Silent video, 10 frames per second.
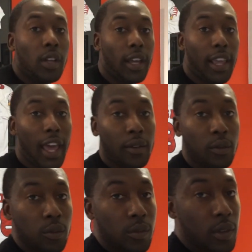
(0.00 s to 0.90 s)
again,
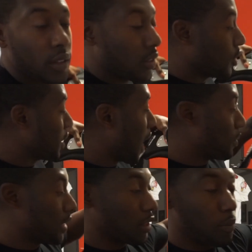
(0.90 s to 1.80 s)
their
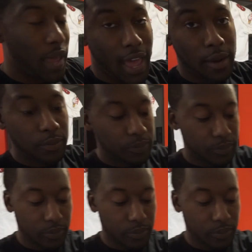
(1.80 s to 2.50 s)
top selling pad,